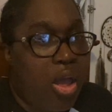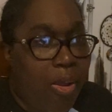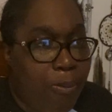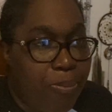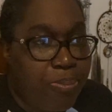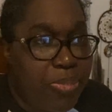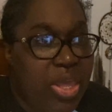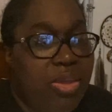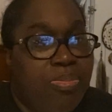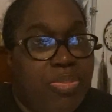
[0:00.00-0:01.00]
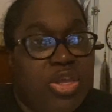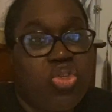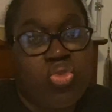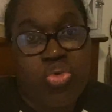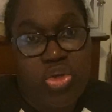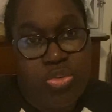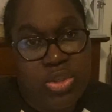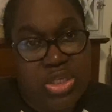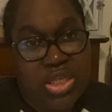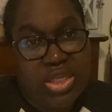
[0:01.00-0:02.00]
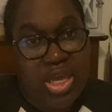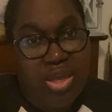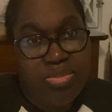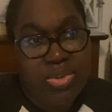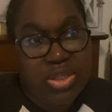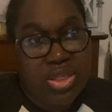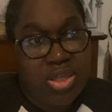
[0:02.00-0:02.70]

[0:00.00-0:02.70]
a bit strenuous at times,